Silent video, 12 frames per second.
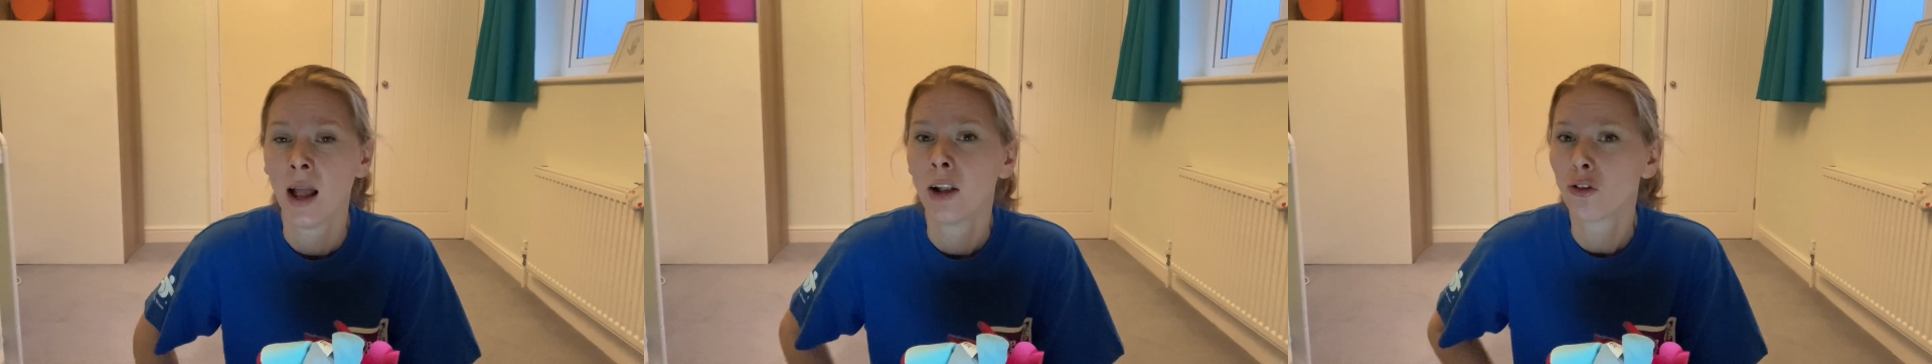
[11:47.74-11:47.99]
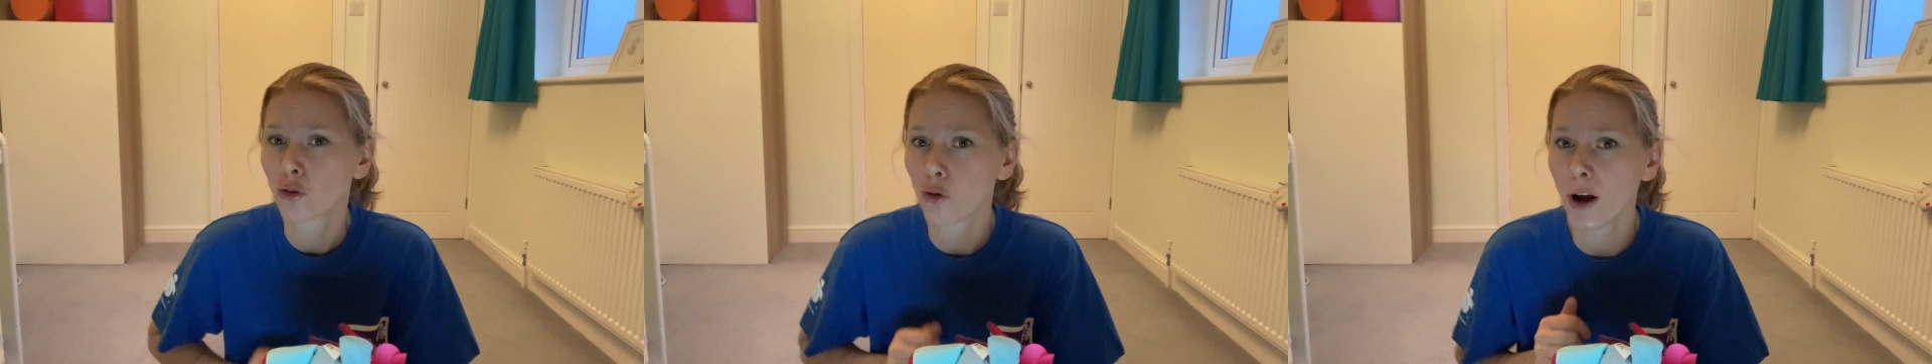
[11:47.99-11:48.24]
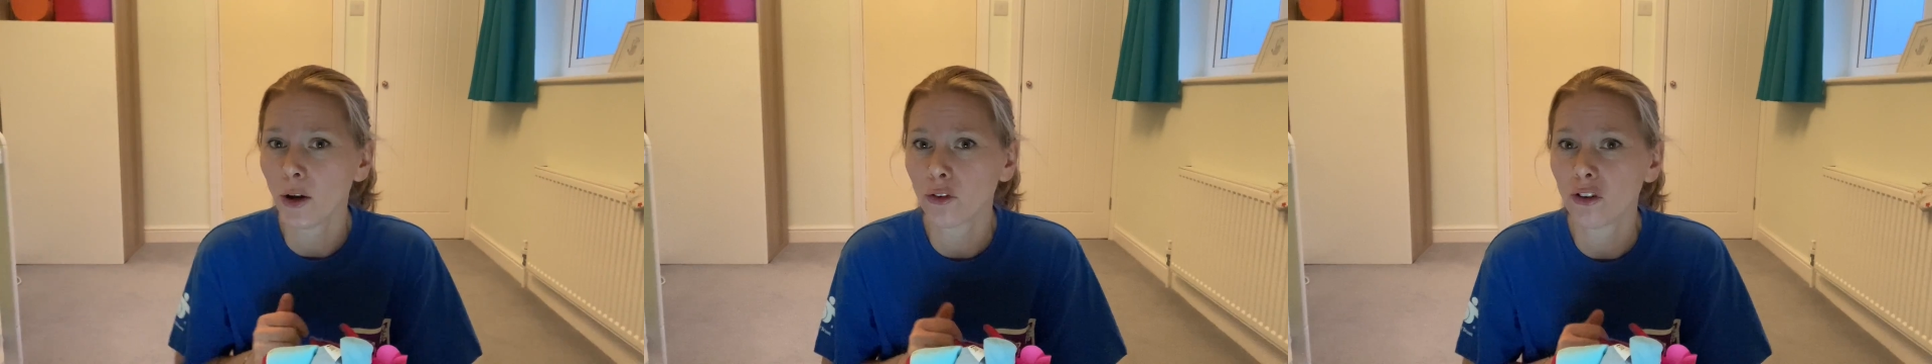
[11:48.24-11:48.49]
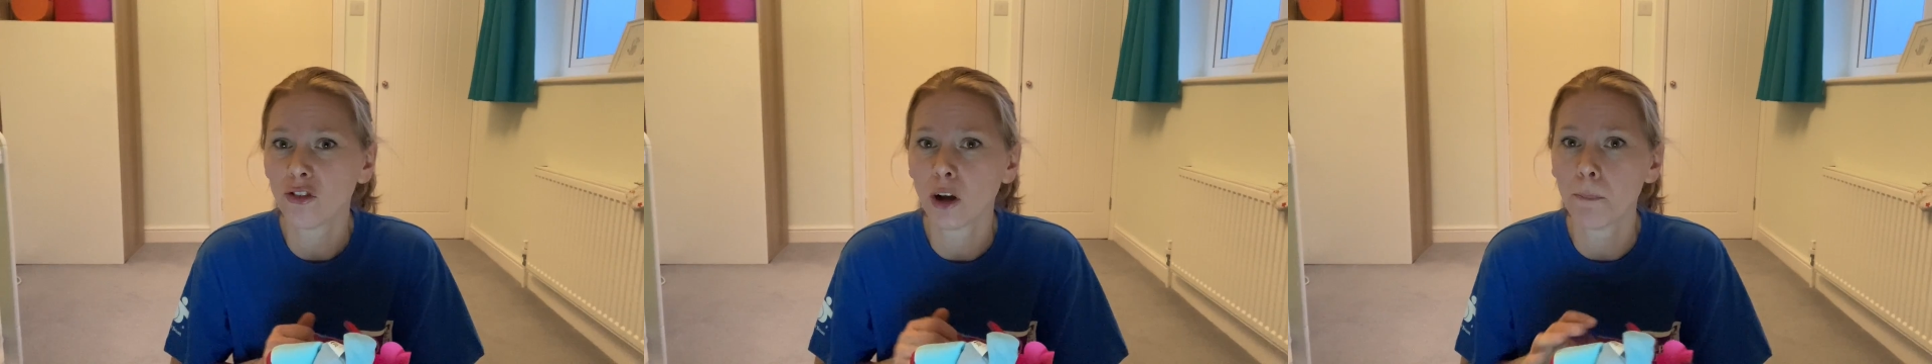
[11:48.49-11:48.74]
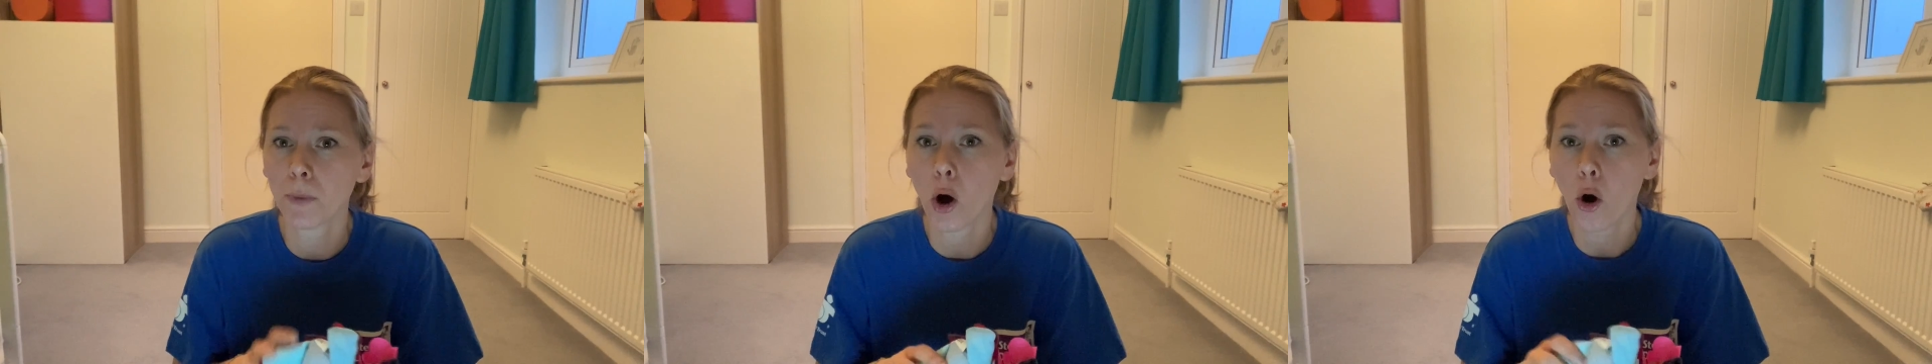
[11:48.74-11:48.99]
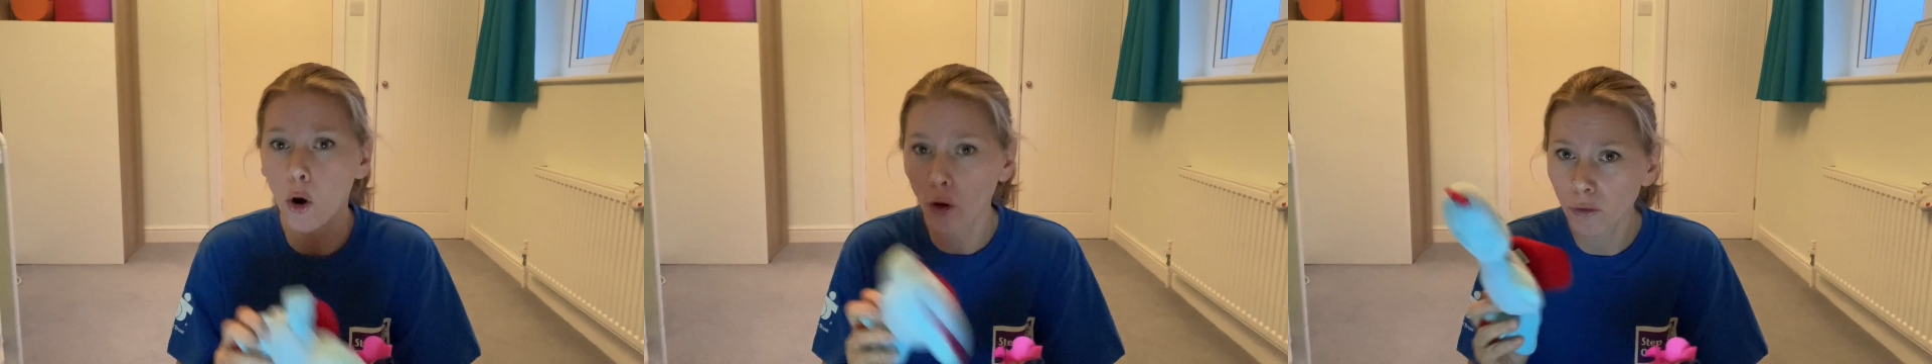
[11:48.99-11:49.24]
Try not to jump
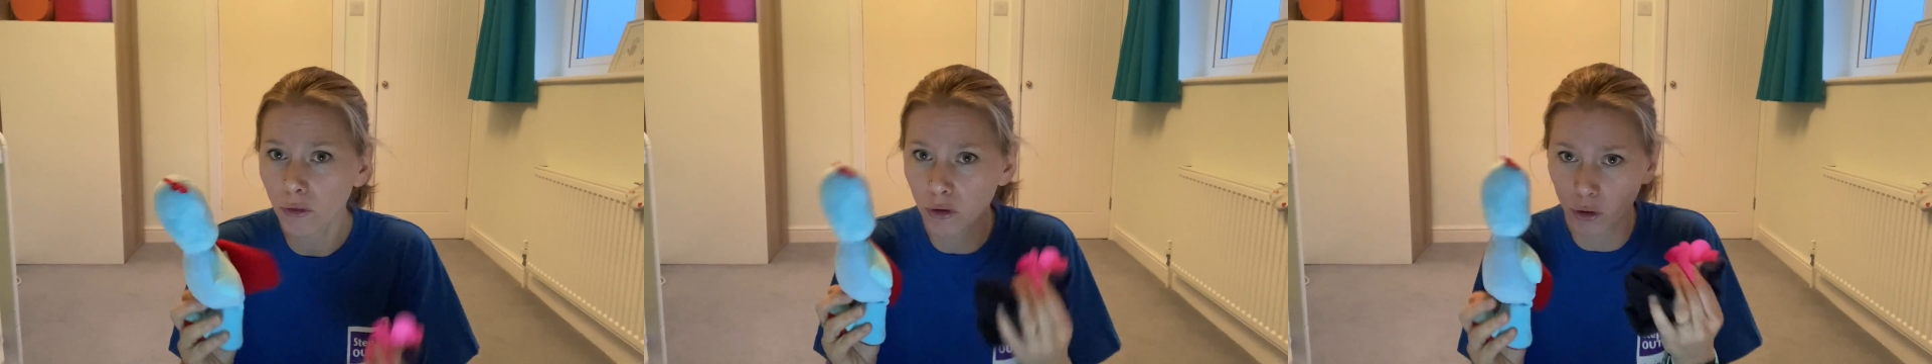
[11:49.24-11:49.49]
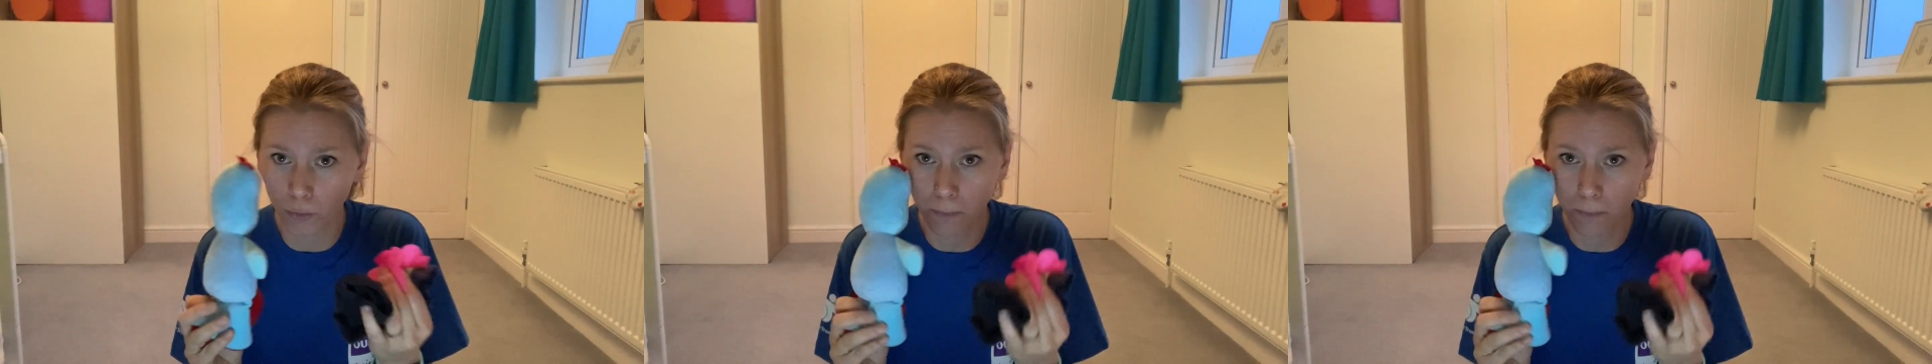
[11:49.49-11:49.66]
on your